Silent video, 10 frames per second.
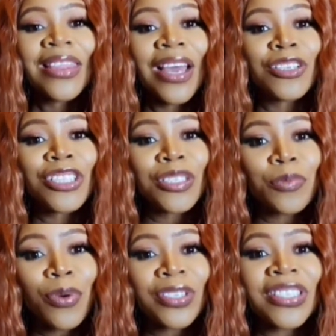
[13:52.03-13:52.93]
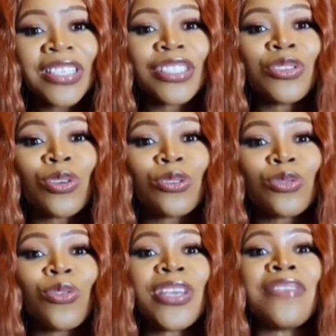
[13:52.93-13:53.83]
Now, this process is
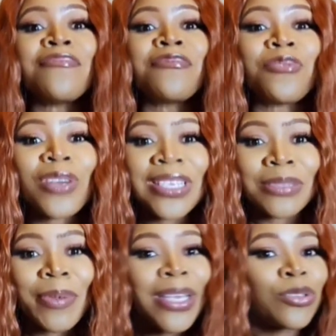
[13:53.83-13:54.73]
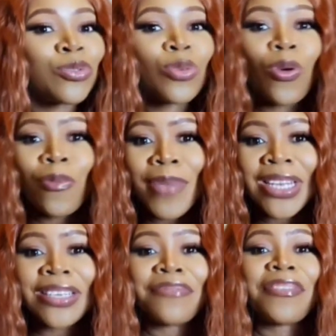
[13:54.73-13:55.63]
also influenced by so
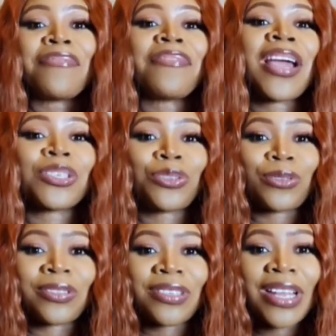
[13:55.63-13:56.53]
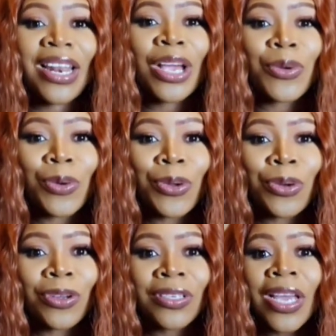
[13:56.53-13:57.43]
many different factors that are
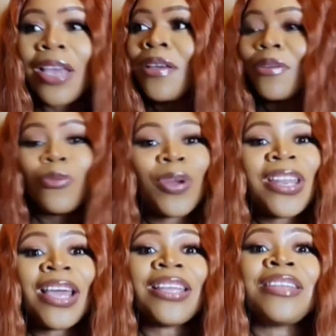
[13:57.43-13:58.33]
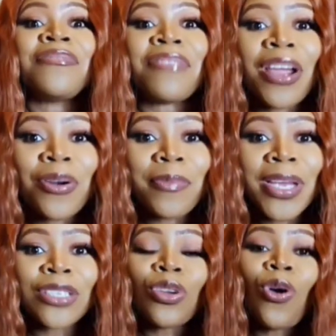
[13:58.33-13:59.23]
going on, whether in the
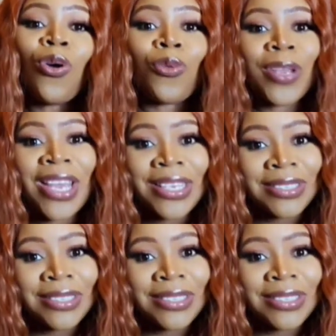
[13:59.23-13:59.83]
environment or whether